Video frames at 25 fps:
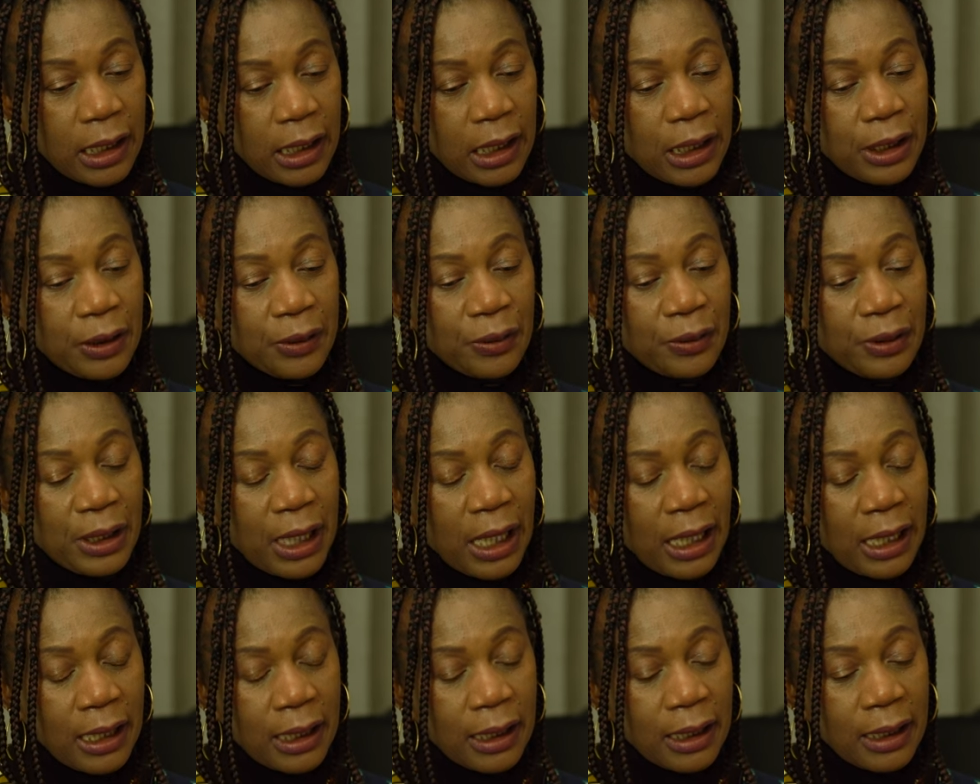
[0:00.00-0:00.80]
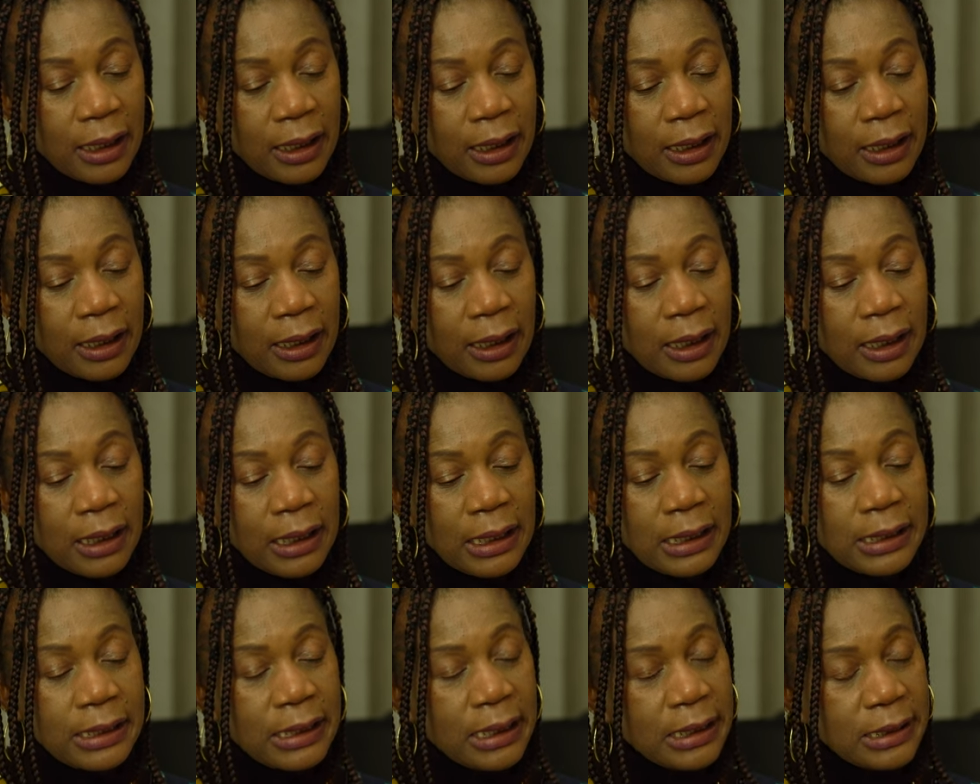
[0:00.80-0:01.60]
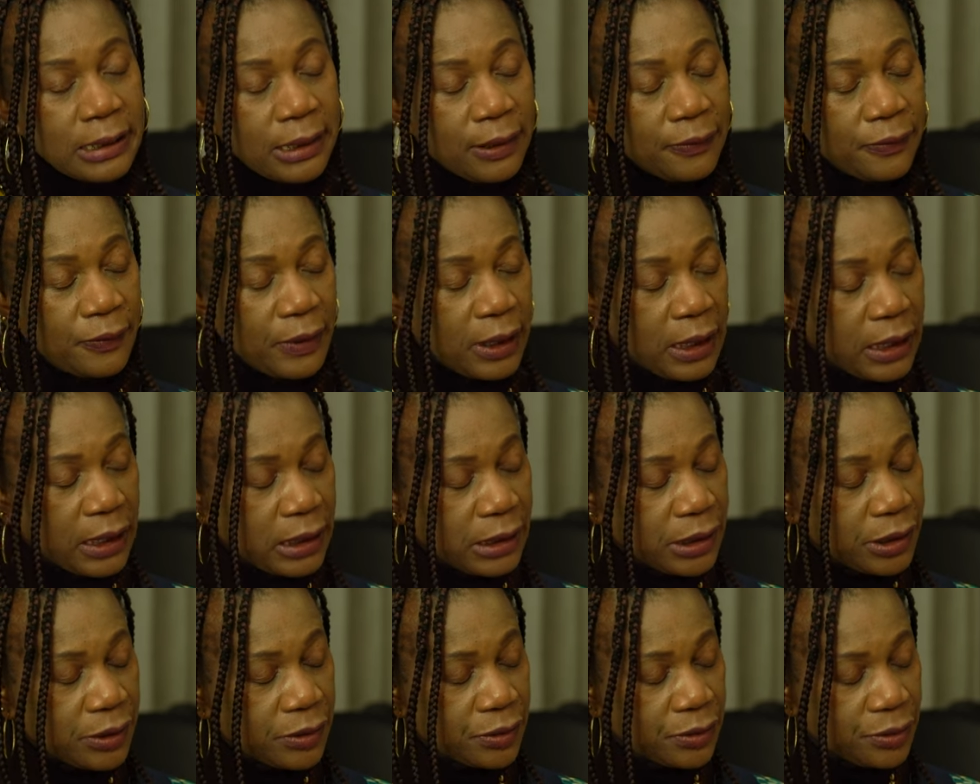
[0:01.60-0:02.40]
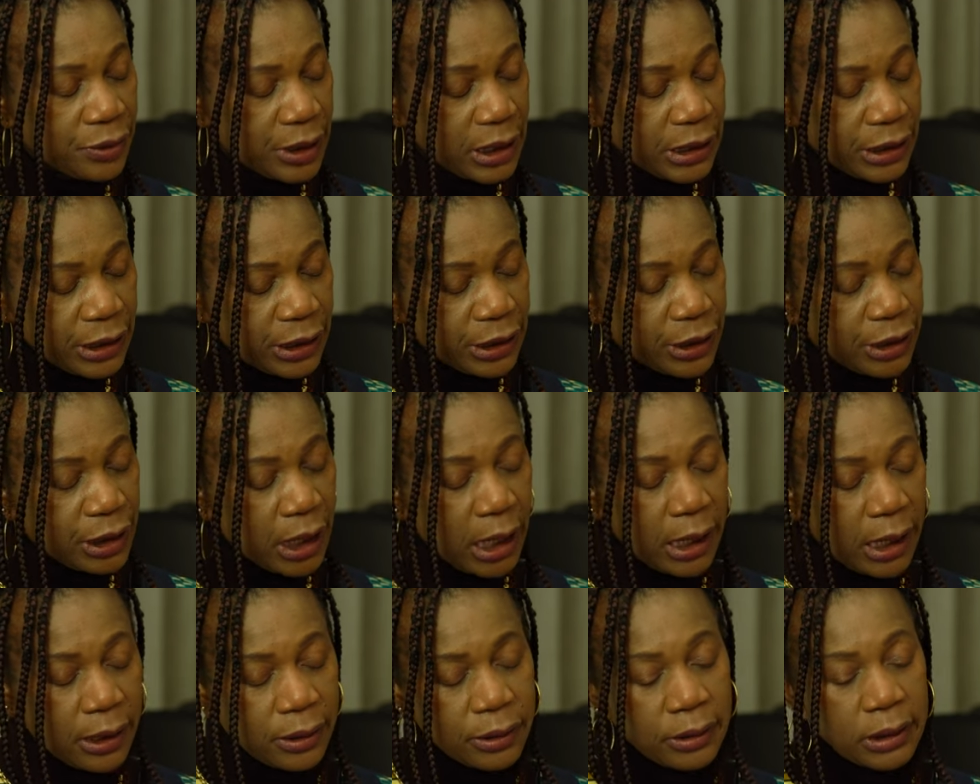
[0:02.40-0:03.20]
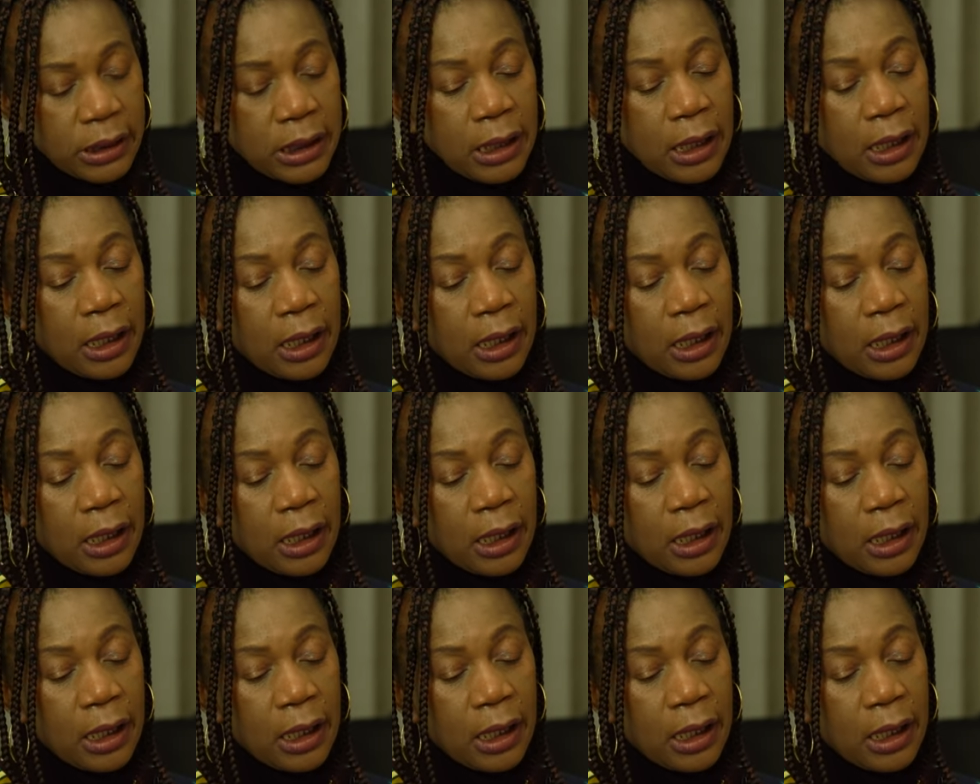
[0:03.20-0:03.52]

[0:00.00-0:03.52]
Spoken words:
you know, like, it takes a village to raise a child.